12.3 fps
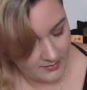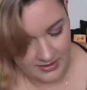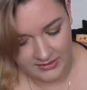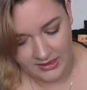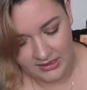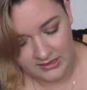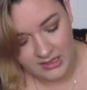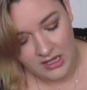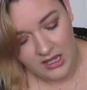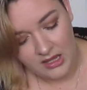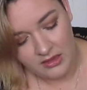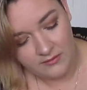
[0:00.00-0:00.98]
about these.
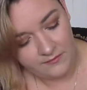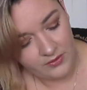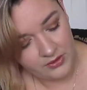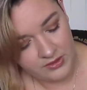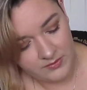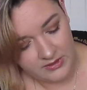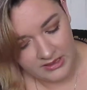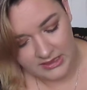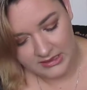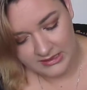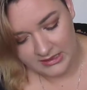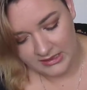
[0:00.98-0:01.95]
The first one
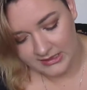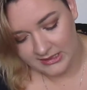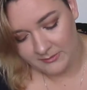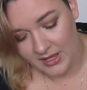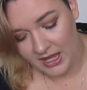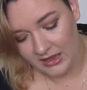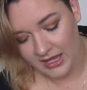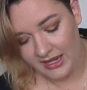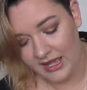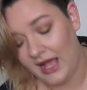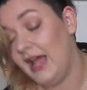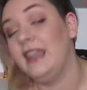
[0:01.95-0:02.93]
is the
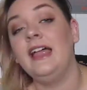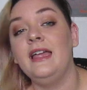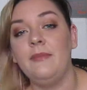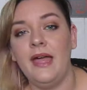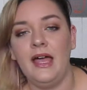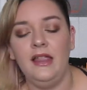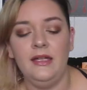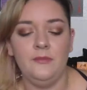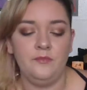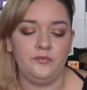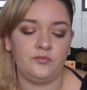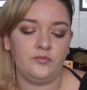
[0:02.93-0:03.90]
Spotlight Highlight Palette,
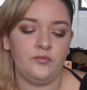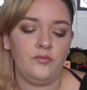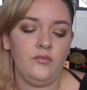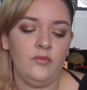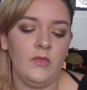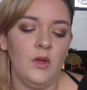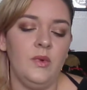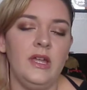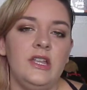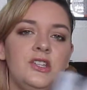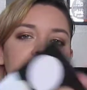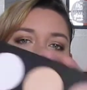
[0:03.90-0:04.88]

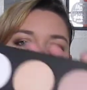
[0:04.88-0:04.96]
which